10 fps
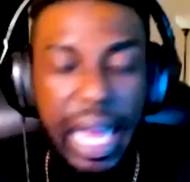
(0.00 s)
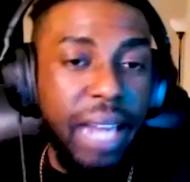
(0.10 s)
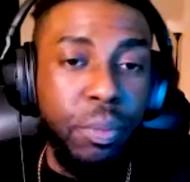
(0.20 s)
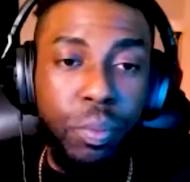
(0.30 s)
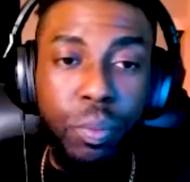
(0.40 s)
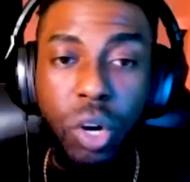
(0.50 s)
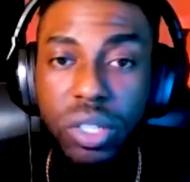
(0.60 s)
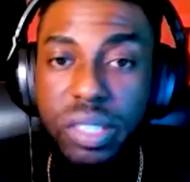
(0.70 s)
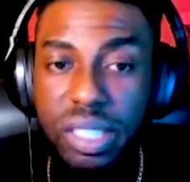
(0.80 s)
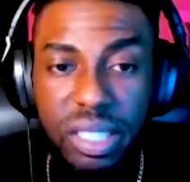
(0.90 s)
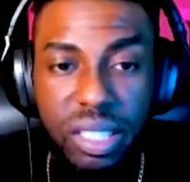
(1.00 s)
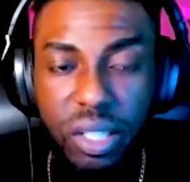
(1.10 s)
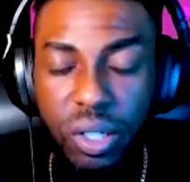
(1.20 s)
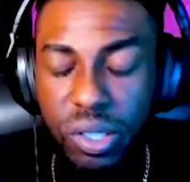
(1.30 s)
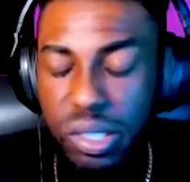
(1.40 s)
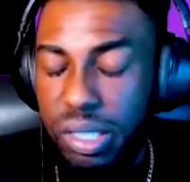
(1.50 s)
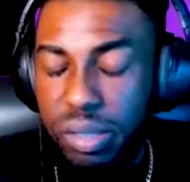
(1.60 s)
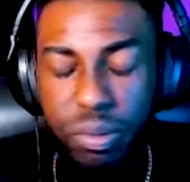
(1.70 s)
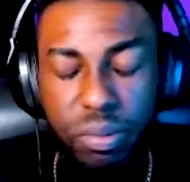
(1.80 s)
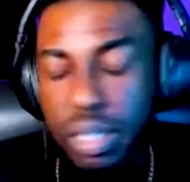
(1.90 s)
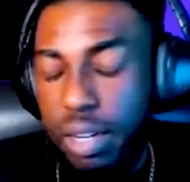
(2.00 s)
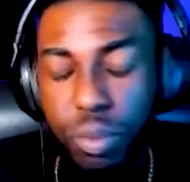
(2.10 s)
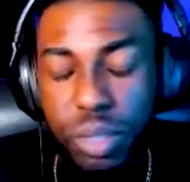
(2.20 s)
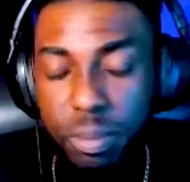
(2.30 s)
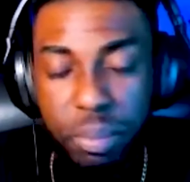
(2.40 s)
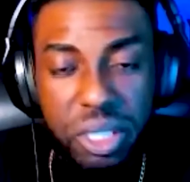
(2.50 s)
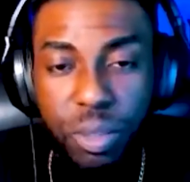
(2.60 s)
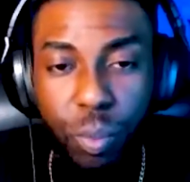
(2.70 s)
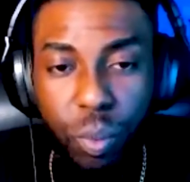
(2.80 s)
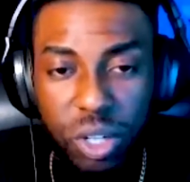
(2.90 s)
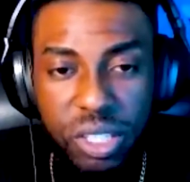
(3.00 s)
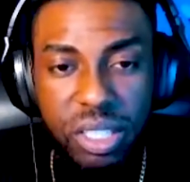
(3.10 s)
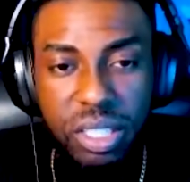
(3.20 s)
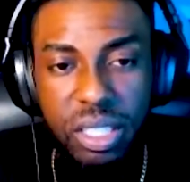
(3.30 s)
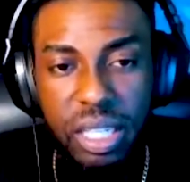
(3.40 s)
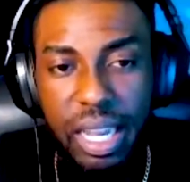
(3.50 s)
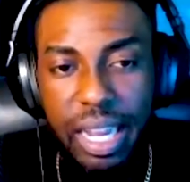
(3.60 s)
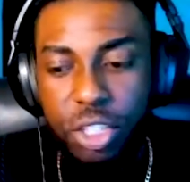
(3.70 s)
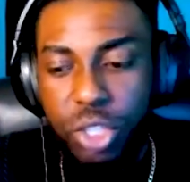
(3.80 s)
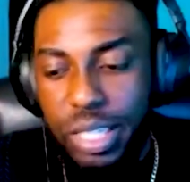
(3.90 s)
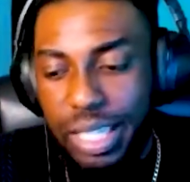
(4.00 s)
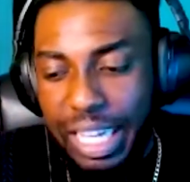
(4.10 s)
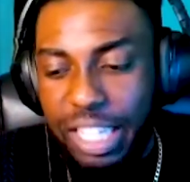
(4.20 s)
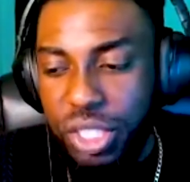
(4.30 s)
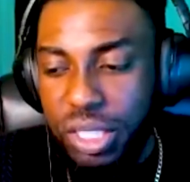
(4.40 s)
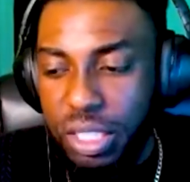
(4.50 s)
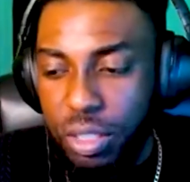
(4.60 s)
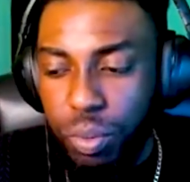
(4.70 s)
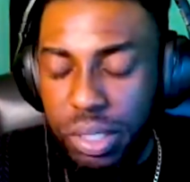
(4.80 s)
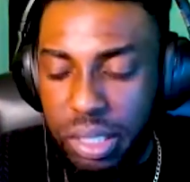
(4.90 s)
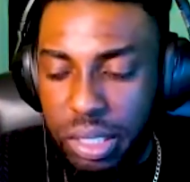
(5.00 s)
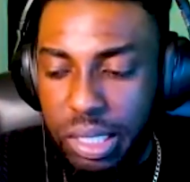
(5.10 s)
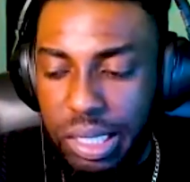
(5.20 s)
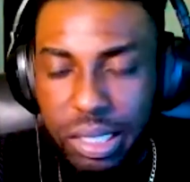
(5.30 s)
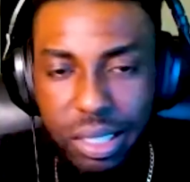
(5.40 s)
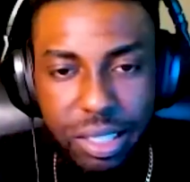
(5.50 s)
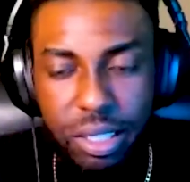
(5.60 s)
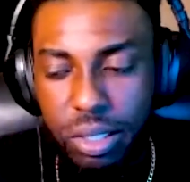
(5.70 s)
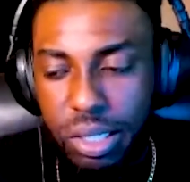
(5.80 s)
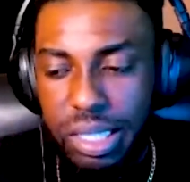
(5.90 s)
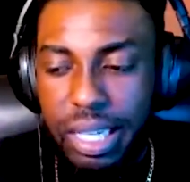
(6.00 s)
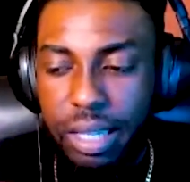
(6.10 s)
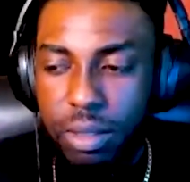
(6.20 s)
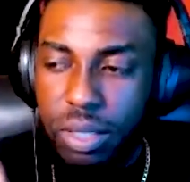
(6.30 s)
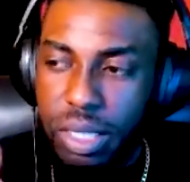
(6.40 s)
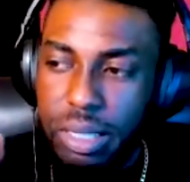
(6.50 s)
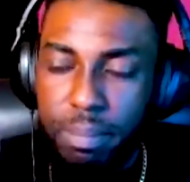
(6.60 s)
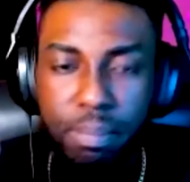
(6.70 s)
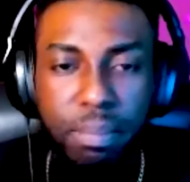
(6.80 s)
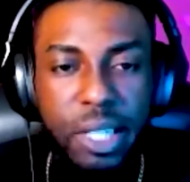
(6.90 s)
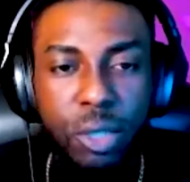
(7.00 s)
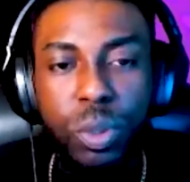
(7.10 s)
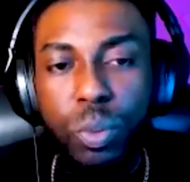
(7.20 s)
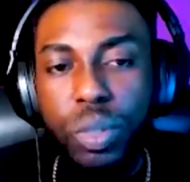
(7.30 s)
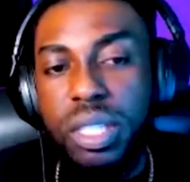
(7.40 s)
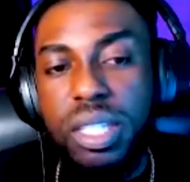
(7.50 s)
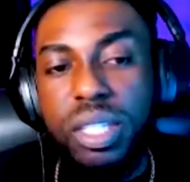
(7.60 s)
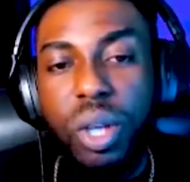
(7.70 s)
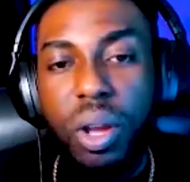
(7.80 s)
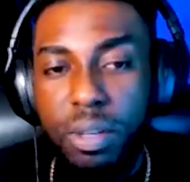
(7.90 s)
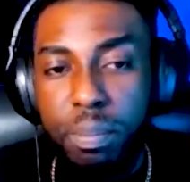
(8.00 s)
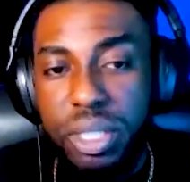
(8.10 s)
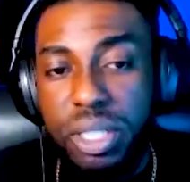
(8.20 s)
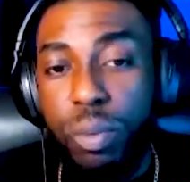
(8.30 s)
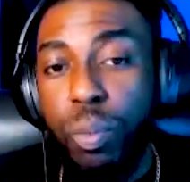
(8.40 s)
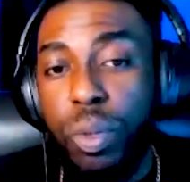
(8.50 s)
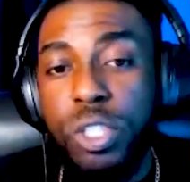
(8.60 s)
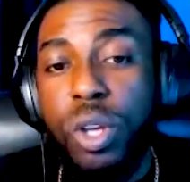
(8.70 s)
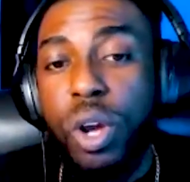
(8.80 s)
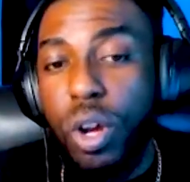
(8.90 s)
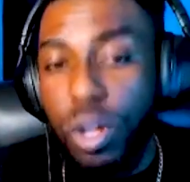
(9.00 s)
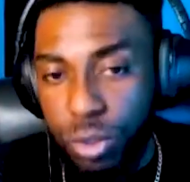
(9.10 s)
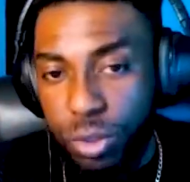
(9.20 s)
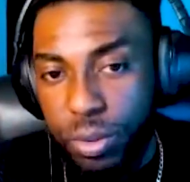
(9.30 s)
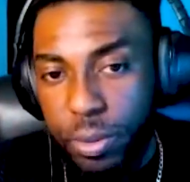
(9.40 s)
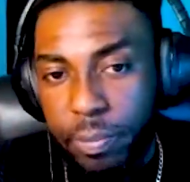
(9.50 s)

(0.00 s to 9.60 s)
I want, or yeah, what the person wants, and gauging it with is does it meet with what this other person wants also?